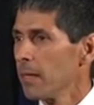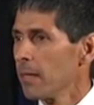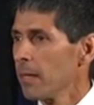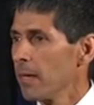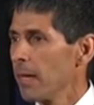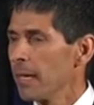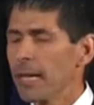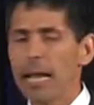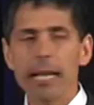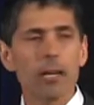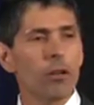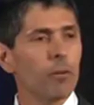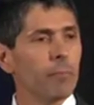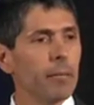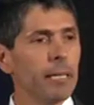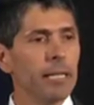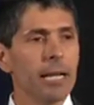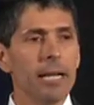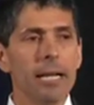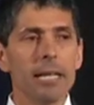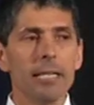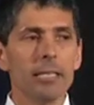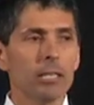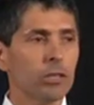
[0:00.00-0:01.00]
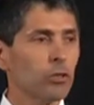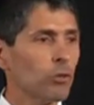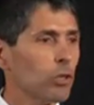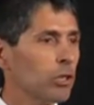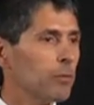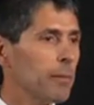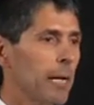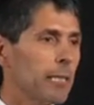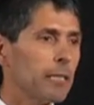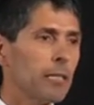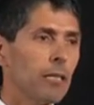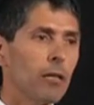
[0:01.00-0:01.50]
and I don't mean any
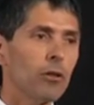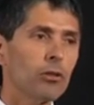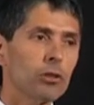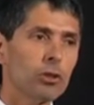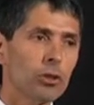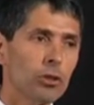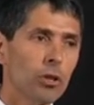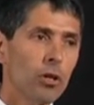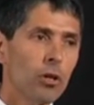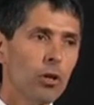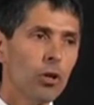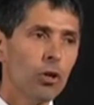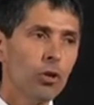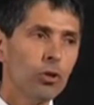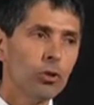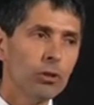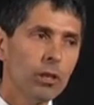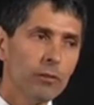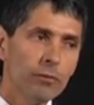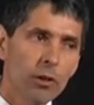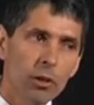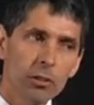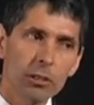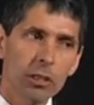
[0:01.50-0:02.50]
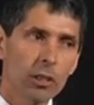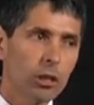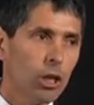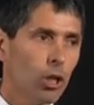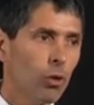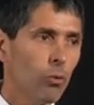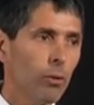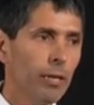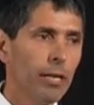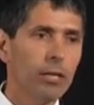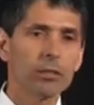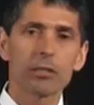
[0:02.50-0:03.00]
disrespect to those who devote their
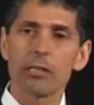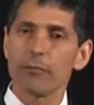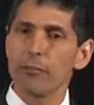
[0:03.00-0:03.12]
careers.